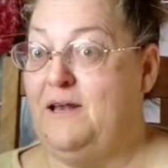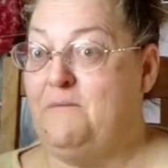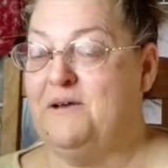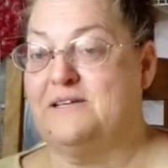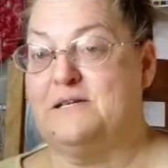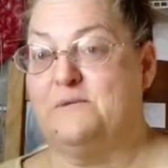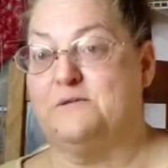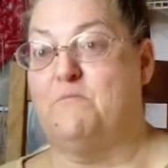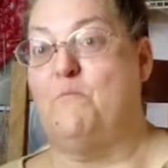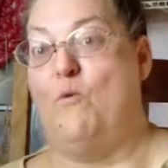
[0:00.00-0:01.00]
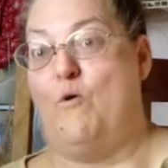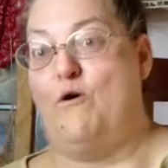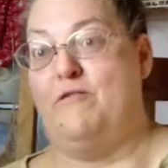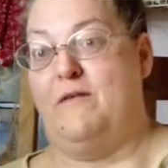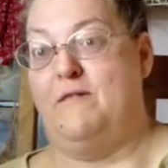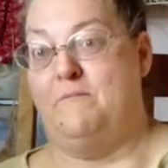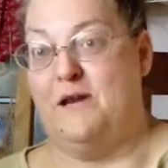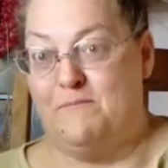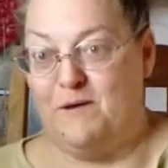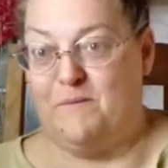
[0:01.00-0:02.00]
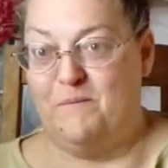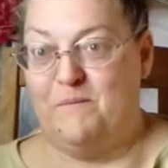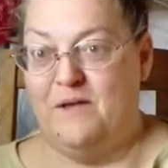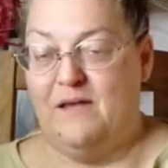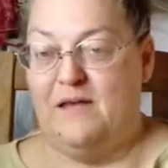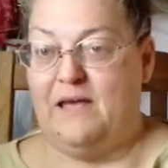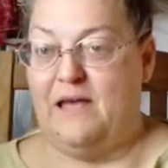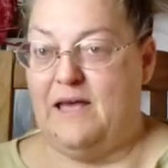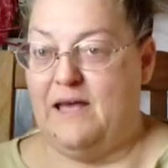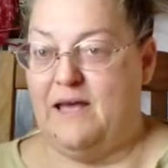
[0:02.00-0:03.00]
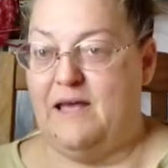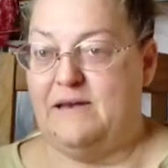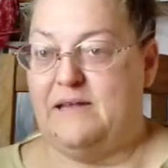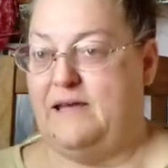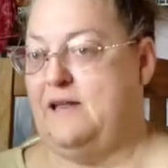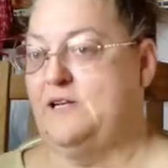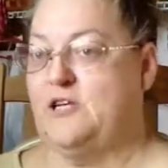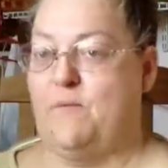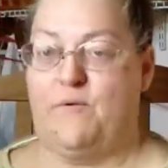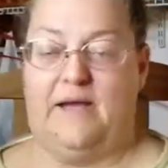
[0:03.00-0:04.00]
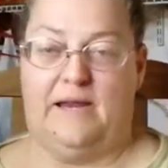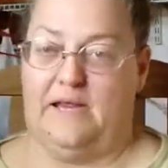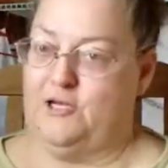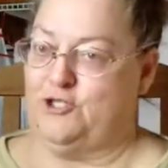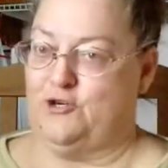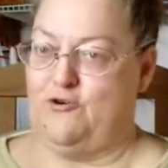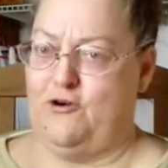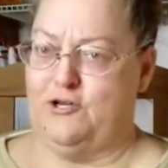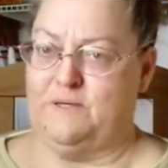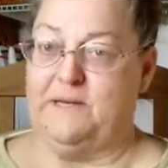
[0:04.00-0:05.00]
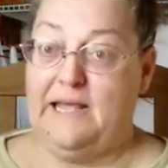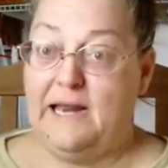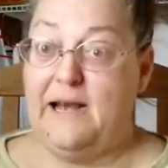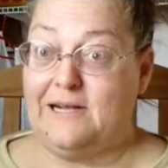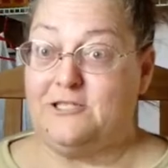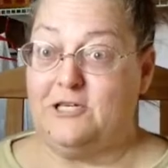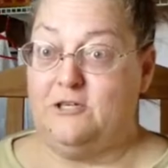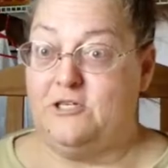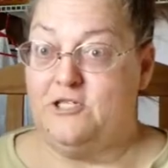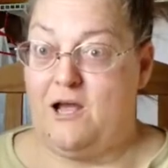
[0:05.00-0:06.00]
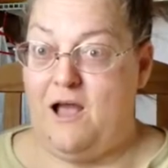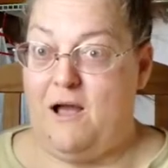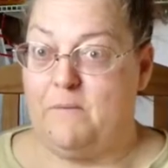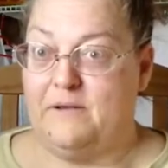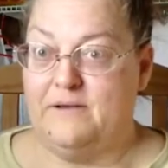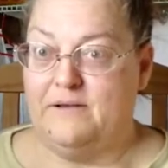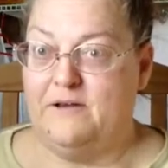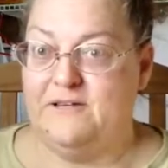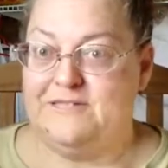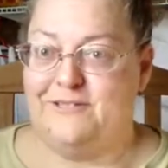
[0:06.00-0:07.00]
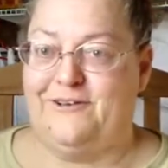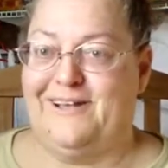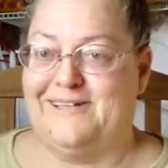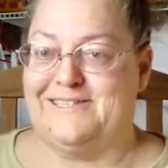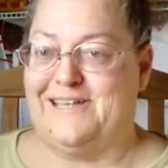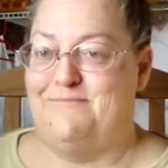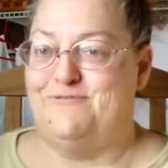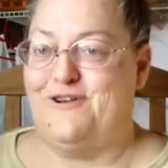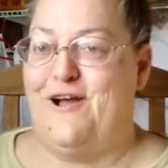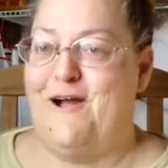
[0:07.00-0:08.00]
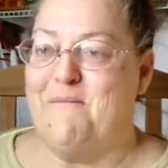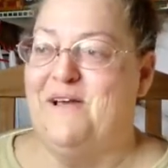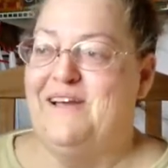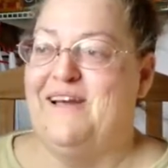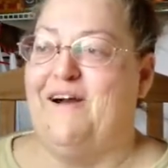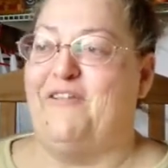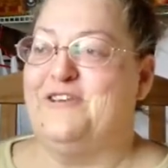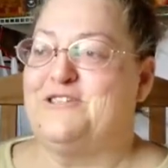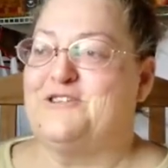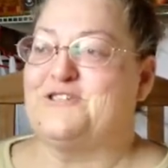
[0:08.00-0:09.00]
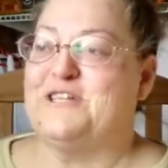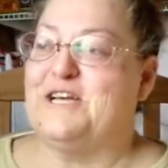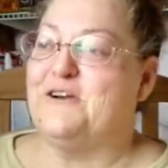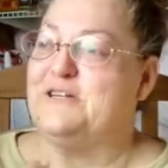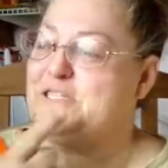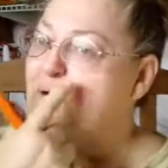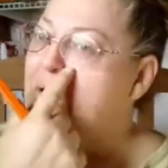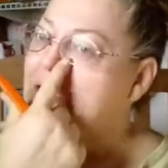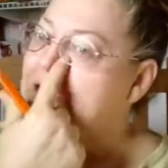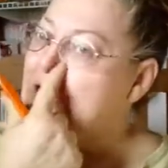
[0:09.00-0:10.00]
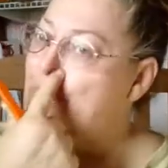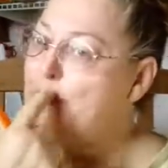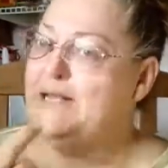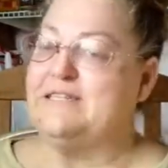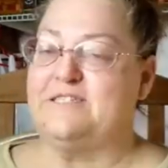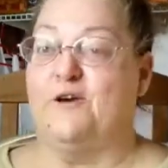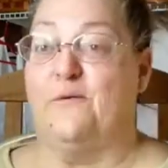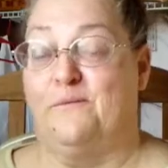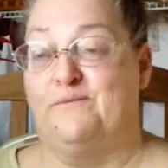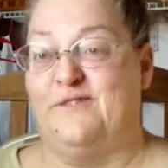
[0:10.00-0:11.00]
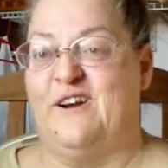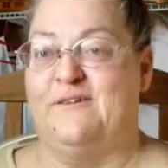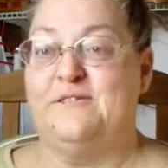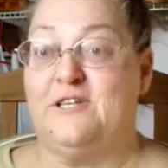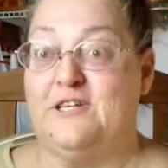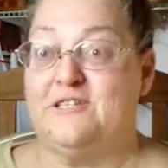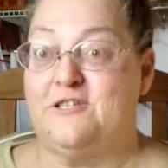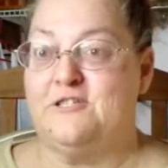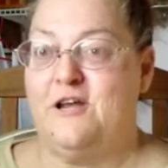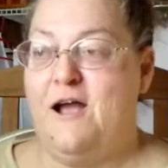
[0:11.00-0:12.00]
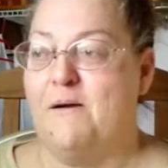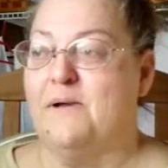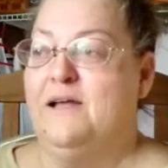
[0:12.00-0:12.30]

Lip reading: because it was more than minimum, and he had a job where he had insurance. I mean, he had an actually good job. You know, he still got the same job. All these years later, he's still working at the same place, so, you know, it's a good job.